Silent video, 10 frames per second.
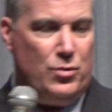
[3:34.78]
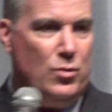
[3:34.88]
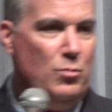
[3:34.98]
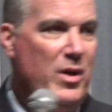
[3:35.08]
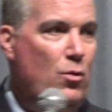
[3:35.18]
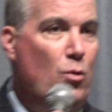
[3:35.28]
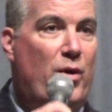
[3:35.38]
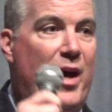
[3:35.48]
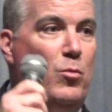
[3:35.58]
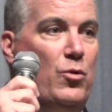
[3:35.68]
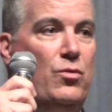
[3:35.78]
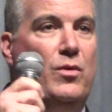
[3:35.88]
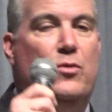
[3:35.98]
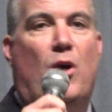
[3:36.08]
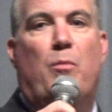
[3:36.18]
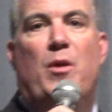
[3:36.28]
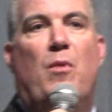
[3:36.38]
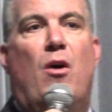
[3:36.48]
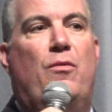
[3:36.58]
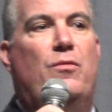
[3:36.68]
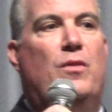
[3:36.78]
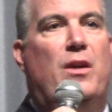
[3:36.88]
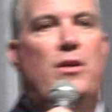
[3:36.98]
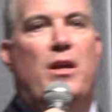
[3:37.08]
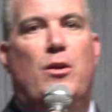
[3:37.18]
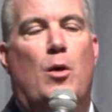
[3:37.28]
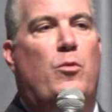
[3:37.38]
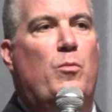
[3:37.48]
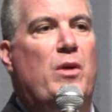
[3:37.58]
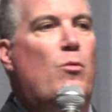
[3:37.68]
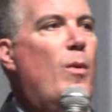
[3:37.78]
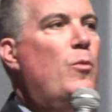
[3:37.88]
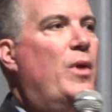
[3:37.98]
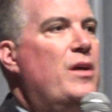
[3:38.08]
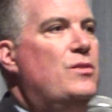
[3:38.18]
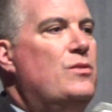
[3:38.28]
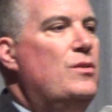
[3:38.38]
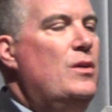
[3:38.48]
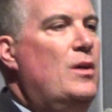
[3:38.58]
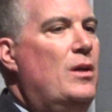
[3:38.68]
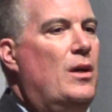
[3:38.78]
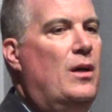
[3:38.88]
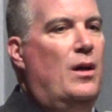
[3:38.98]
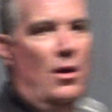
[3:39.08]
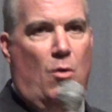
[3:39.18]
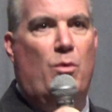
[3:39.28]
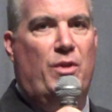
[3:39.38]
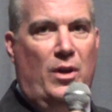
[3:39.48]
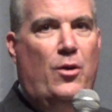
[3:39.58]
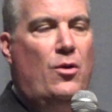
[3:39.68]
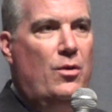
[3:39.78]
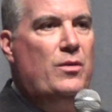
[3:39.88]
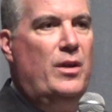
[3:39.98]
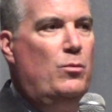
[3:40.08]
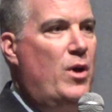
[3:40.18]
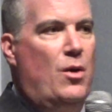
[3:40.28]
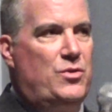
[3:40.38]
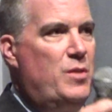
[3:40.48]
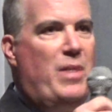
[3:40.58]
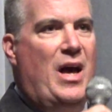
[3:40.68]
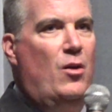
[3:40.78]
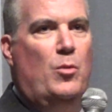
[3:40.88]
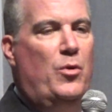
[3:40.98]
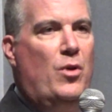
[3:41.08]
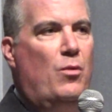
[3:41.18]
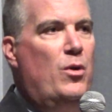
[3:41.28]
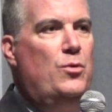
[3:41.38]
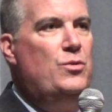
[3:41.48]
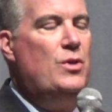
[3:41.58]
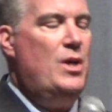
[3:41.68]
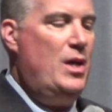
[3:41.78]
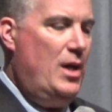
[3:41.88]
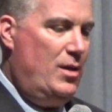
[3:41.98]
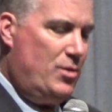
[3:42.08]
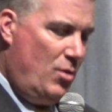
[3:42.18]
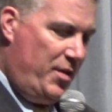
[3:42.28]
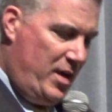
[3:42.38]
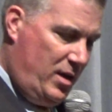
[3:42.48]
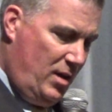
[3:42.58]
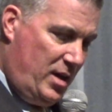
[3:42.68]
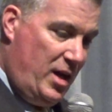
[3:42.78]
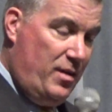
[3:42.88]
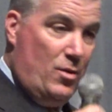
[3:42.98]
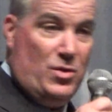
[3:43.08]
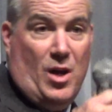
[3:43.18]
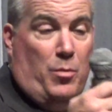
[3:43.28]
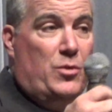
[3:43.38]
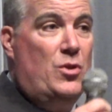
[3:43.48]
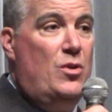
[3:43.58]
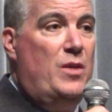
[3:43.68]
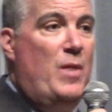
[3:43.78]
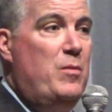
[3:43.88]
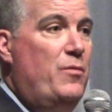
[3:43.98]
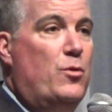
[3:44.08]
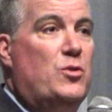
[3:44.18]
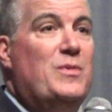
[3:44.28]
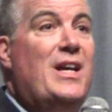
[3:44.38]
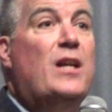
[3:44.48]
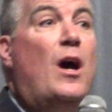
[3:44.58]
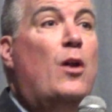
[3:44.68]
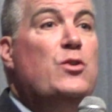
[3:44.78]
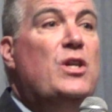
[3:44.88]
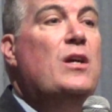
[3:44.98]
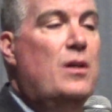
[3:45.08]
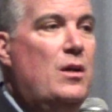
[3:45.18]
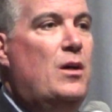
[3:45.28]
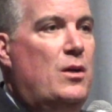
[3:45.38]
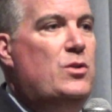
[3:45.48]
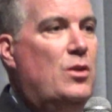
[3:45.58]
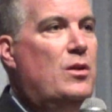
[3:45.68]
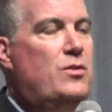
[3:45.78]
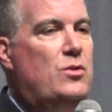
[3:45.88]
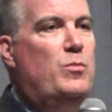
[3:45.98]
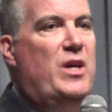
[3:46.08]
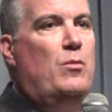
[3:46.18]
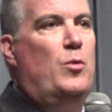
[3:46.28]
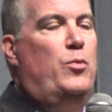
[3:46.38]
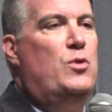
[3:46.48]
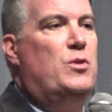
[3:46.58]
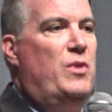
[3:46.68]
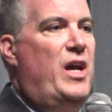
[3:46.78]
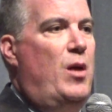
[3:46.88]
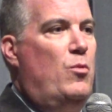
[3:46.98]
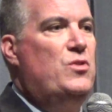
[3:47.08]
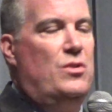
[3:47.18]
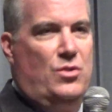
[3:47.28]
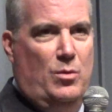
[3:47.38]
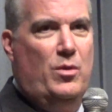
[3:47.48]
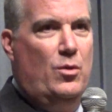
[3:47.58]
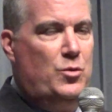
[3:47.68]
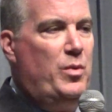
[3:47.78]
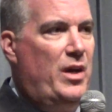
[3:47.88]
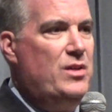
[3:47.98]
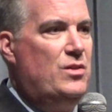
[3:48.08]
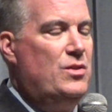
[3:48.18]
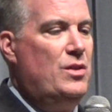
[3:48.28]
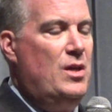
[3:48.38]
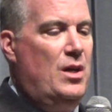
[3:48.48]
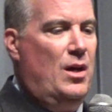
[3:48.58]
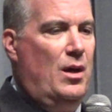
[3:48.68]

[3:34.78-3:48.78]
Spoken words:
be cruel animals and drop them off and dump them in remote places along with the litter that we also pile up on our roads. And so I think, again, there's an opportunity maybe for some technology to be able to put some cameras in some of those places.